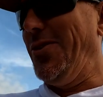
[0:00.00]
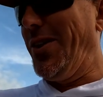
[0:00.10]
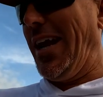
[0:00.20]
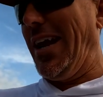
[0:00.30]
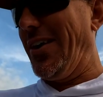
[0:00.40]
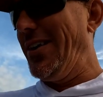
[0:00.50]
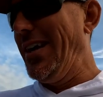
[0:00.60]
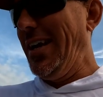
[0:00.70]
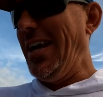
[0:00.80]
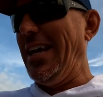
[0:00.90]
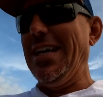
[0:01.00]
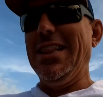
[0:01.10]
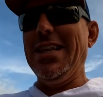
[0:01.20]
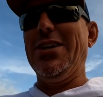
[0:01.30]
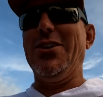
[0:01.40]
own hair and he
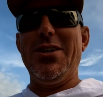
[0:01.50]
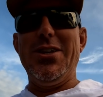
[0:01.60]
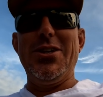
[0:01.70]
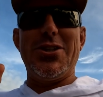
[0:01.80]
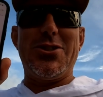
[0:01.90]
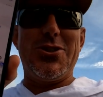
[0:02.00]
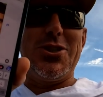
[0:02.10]
literally looks